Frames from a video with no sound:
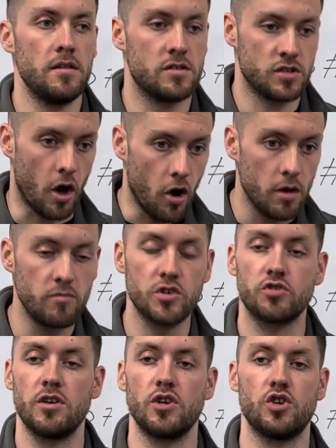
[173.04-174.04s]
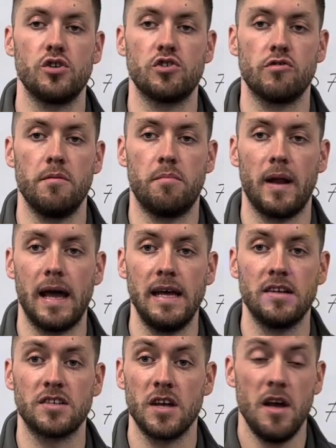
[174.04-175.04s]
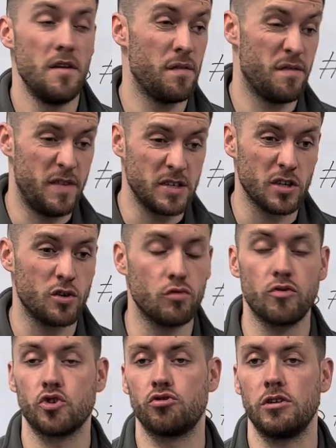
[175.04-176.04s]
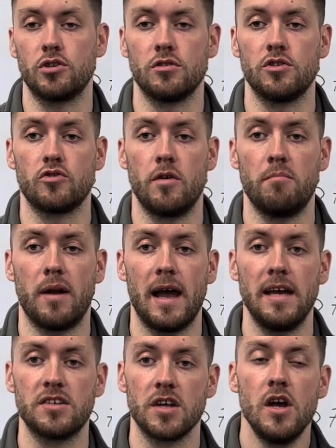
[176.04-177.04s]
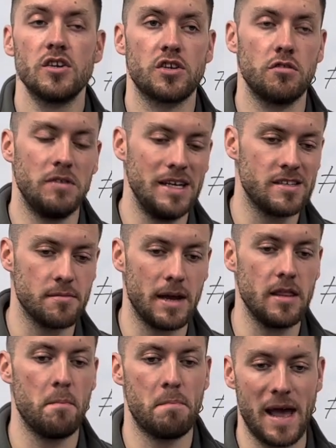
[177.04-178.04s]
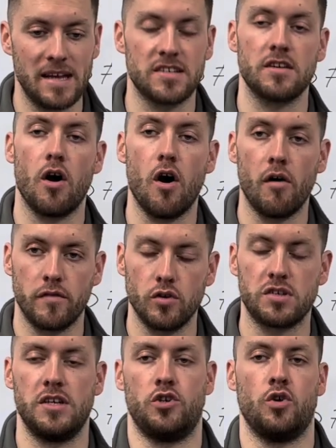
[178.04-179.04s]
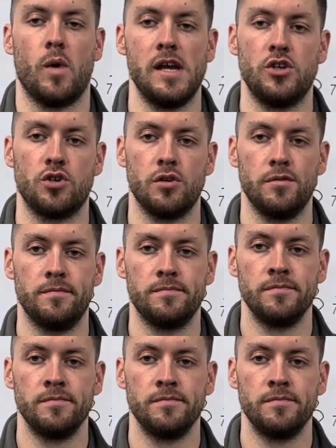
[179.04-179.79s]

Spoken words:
Time restrictions are in place, physical restrictions are in place, so you need to make the best of your situation.